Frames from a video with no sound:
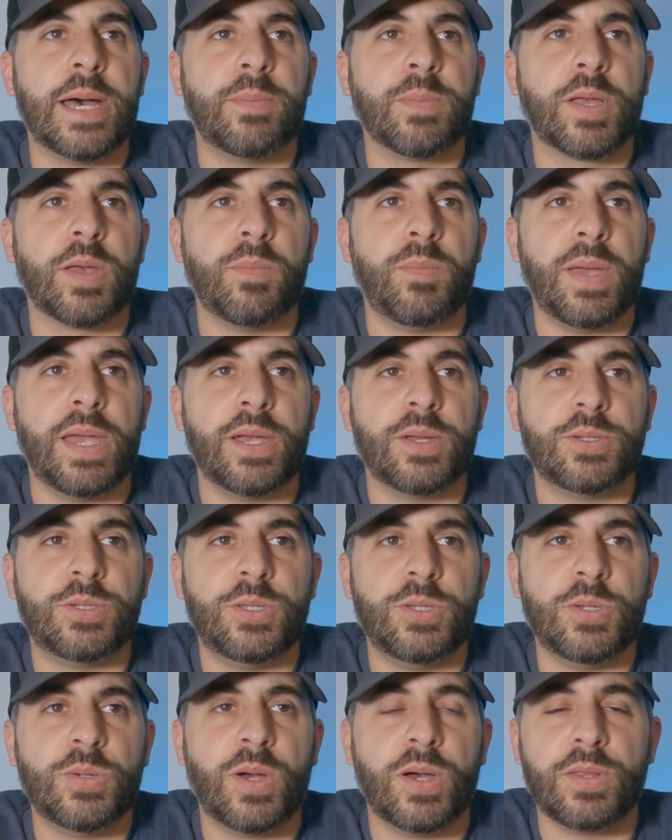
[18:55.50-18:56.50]
compared
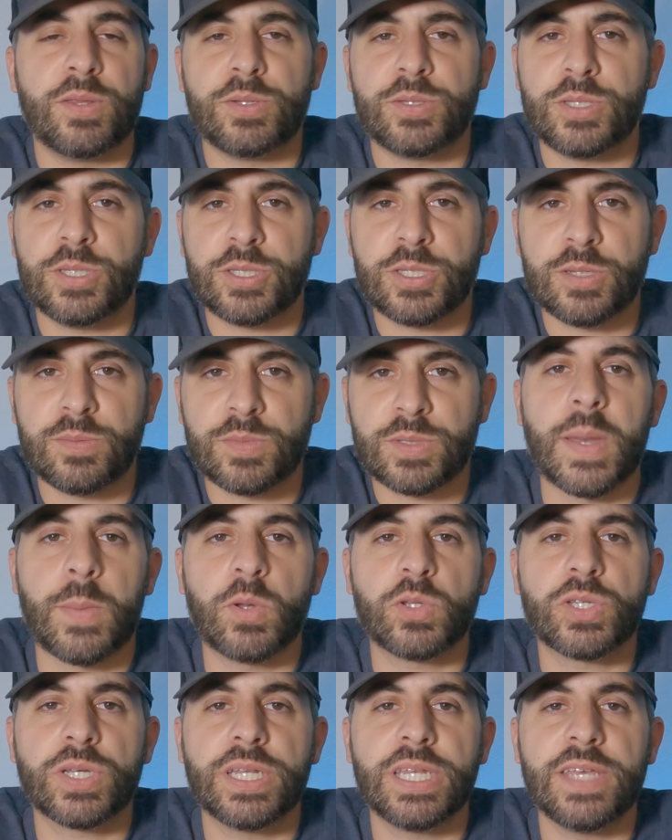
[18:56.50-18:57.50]
to other systems. I'm
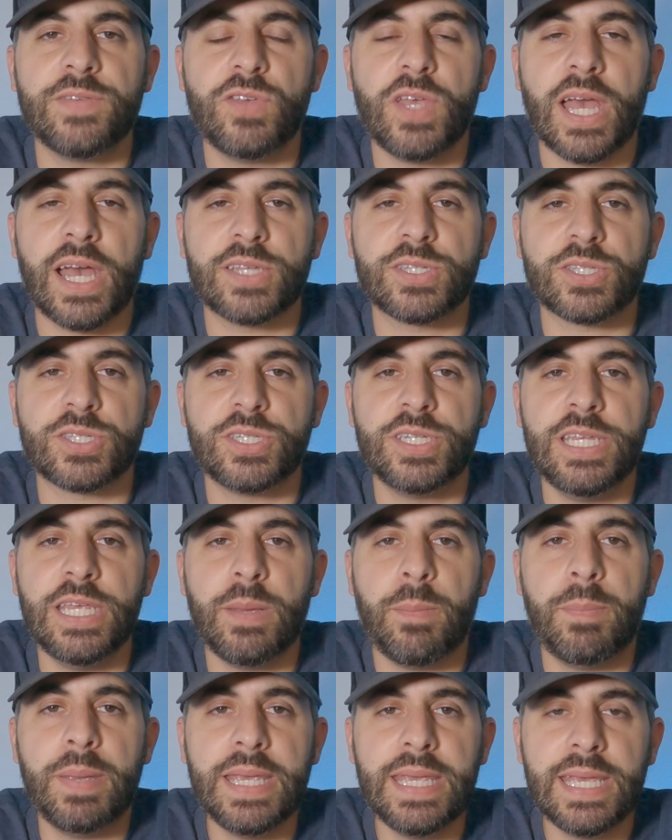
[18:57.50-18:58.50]
also going to give you guys a
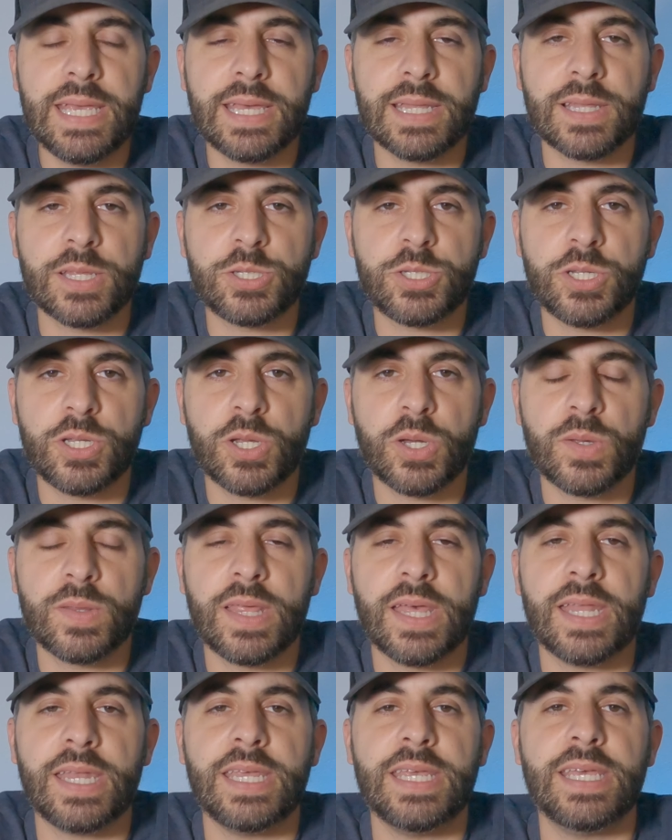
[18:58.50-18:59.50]
sneak peek and let you know
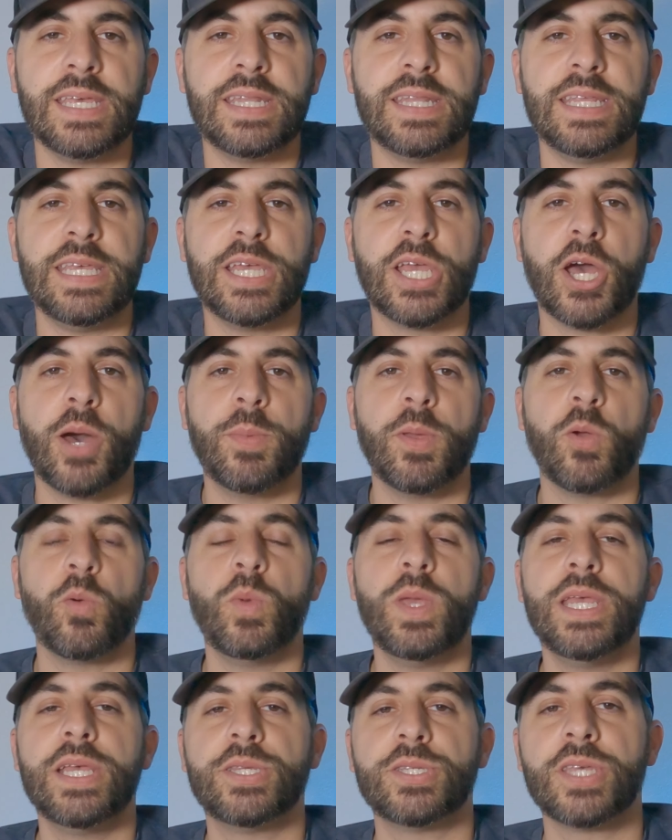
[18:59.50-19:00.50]
that in in the coming
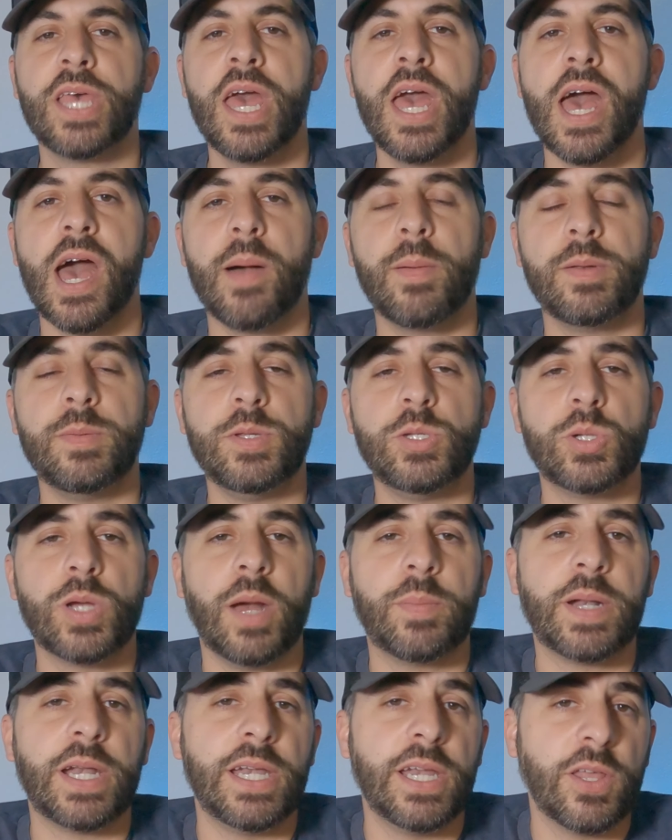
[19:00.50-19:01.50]
weeks, I'm going to be
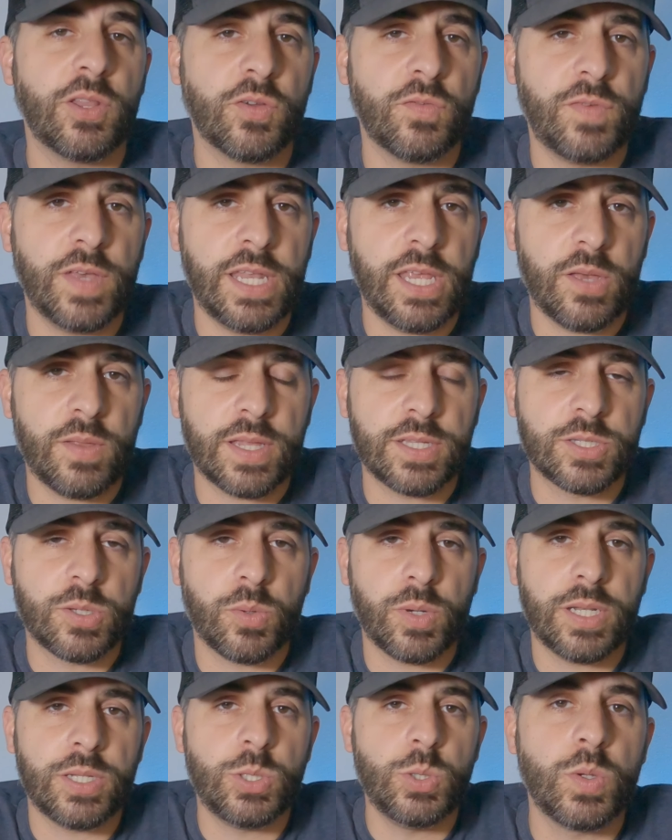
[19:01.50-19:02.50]
dropping another video that's
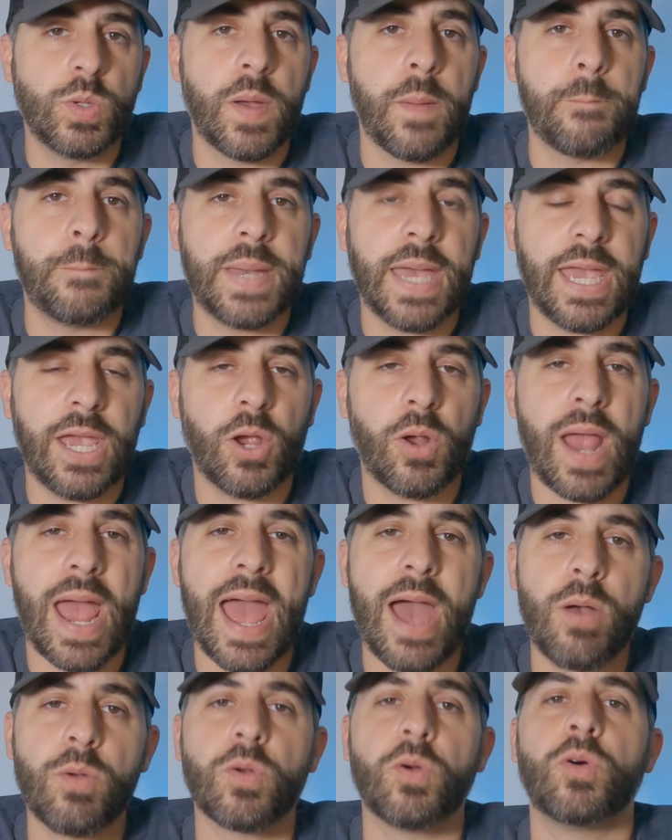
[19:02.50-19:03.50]
going compare
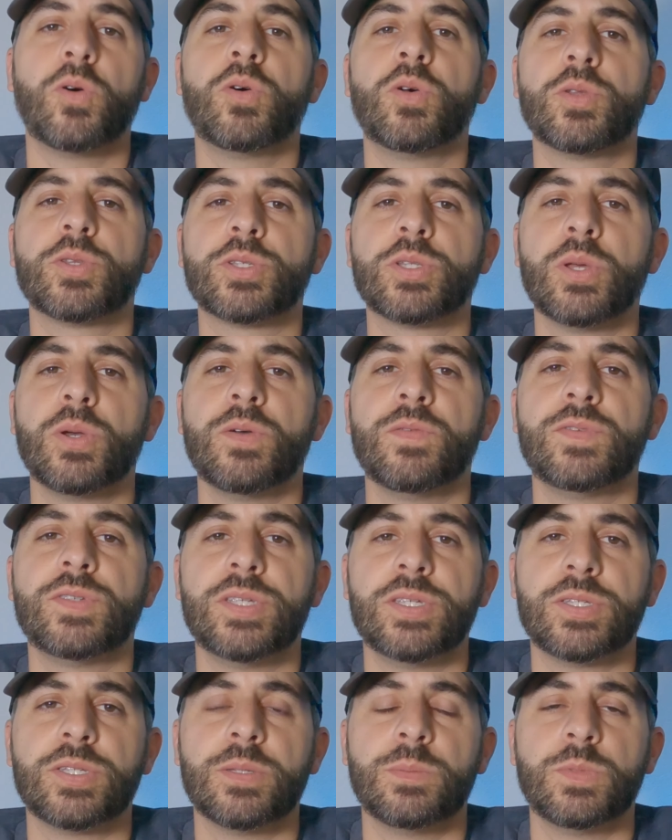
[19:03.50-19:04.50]
alcohol stove
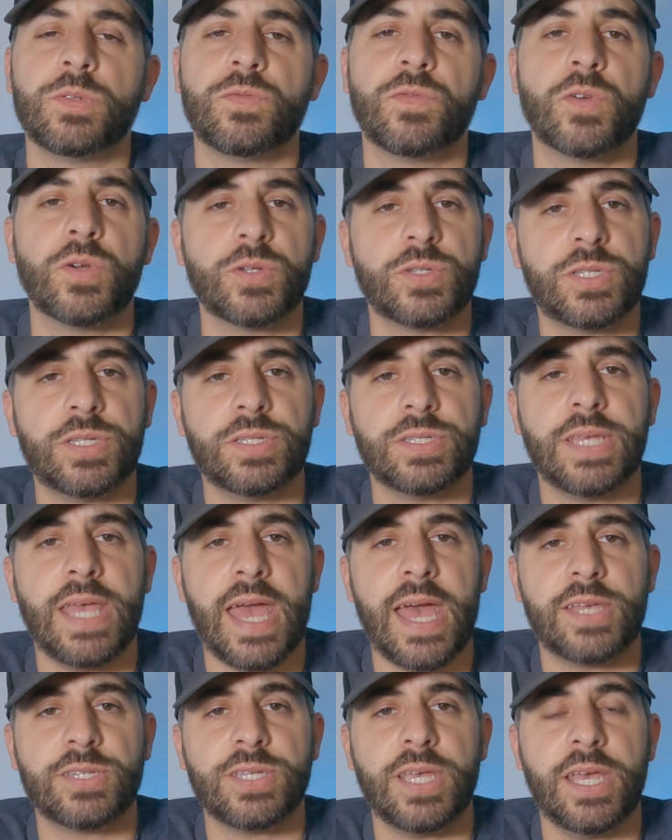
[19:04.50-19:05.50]
systems versus
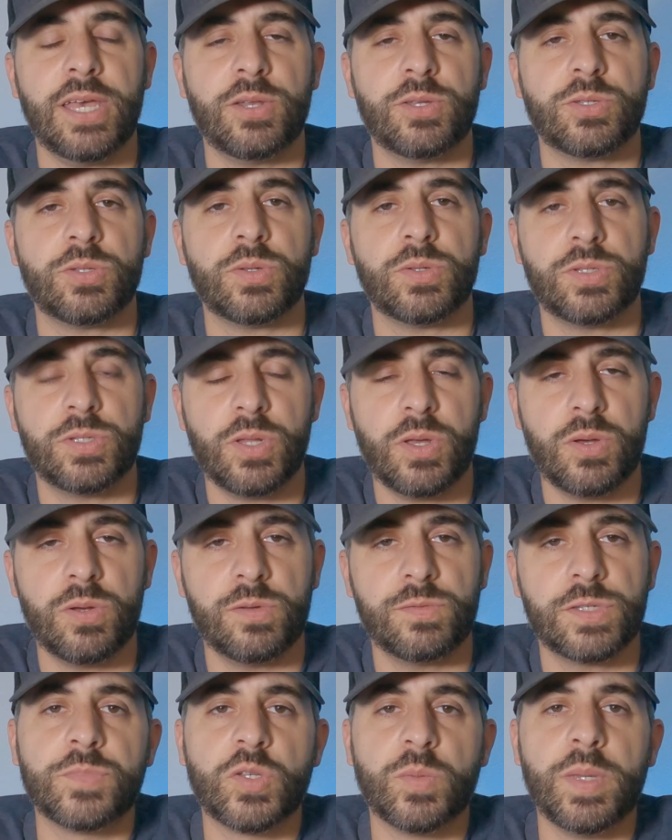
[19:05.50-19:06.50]
gas canister
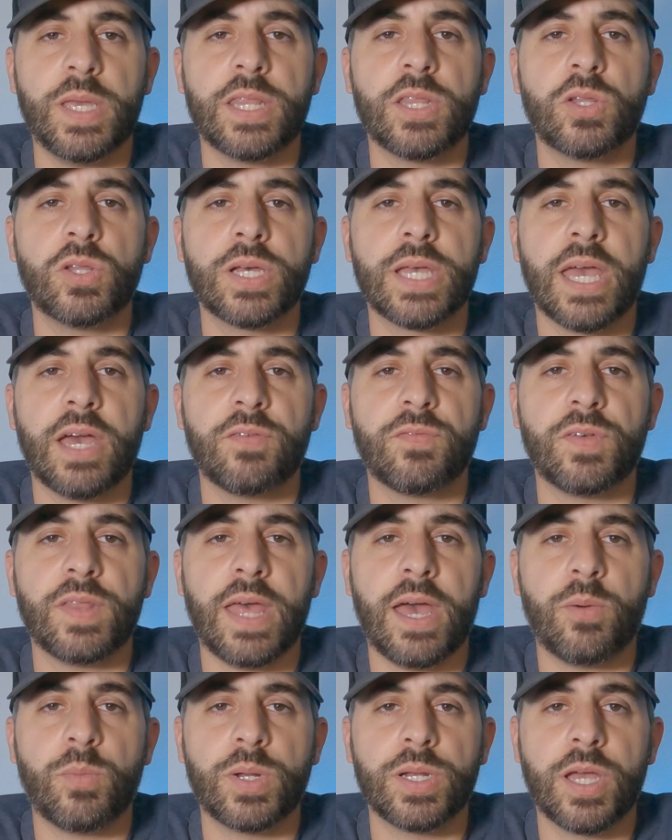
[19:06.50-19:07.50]
stoves. So be on the lookout for
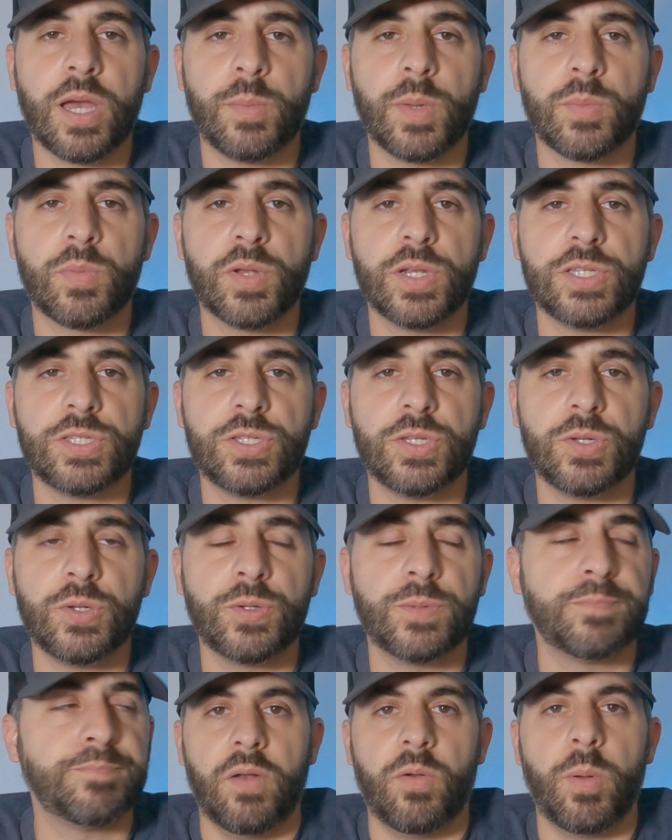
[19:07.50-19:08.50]
that one coming pretty soon.
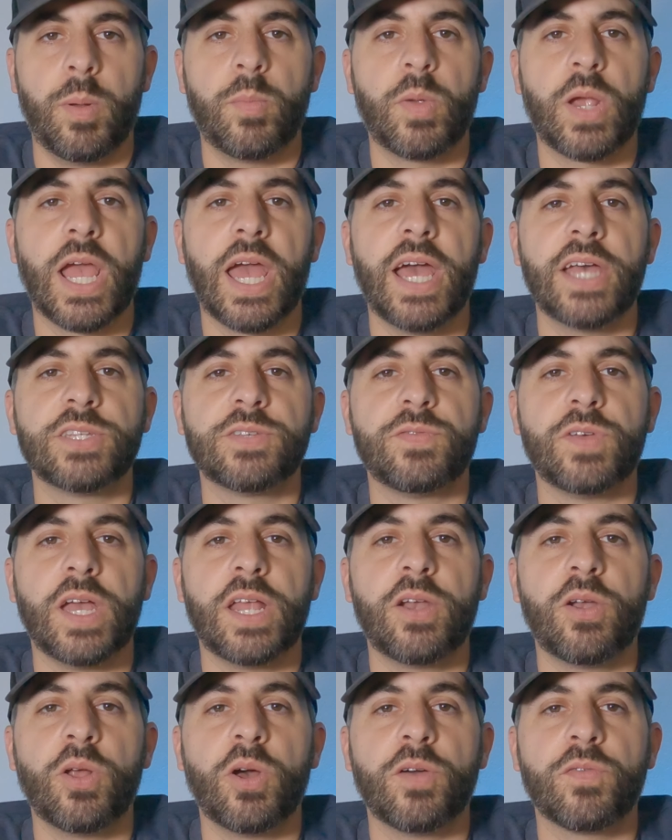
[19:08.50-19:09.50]
And remember guys, if you're
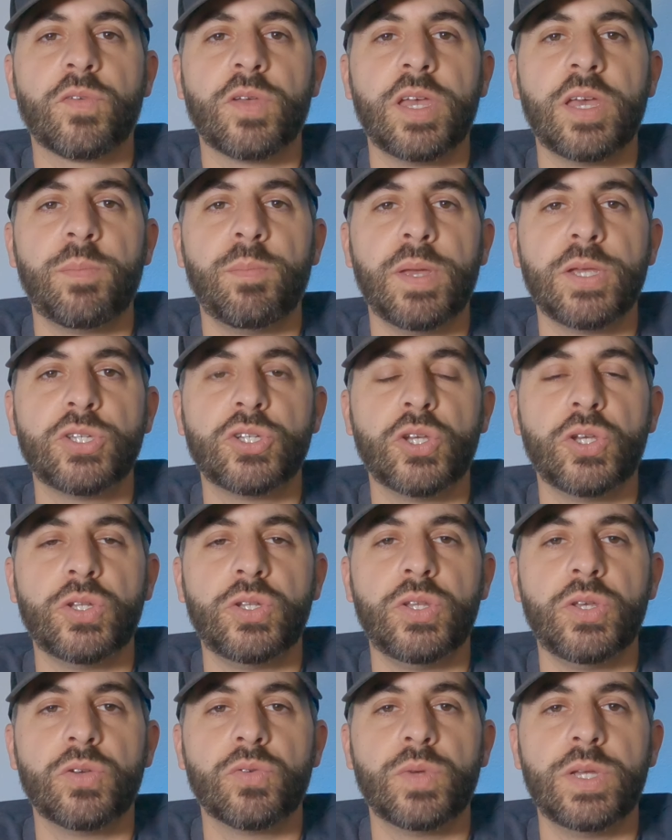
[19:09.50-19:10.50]
headed off grid, make sure you
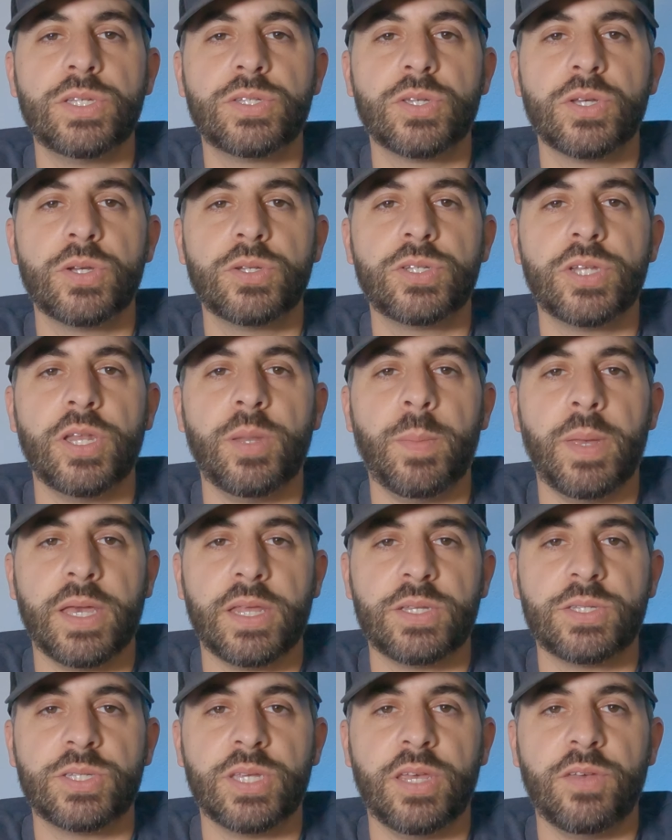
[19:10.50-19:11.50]
do your research and you make
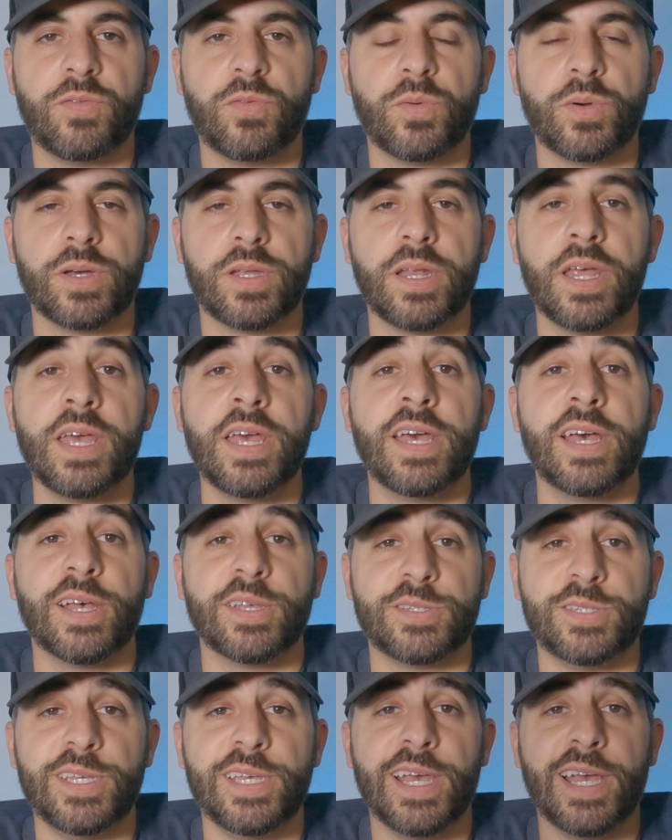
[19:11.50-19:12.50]
it a safe one. I'll
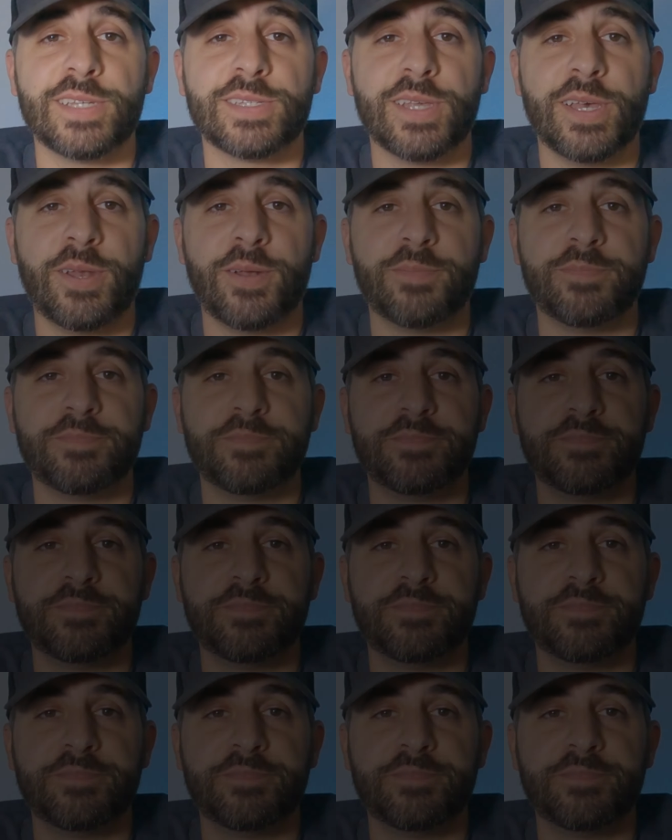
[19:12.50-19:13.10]
see you guys later.